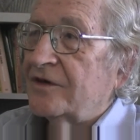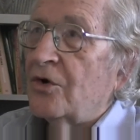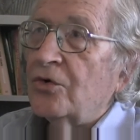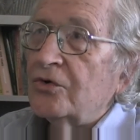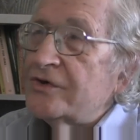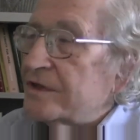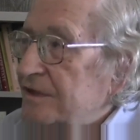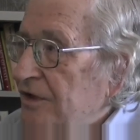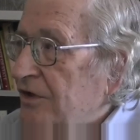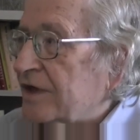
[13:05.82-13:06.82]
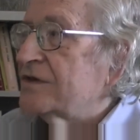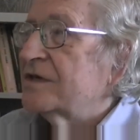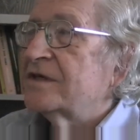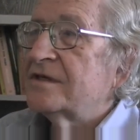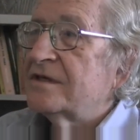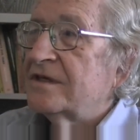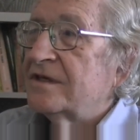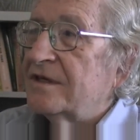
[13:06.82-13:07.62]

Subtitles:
goals that don't exist,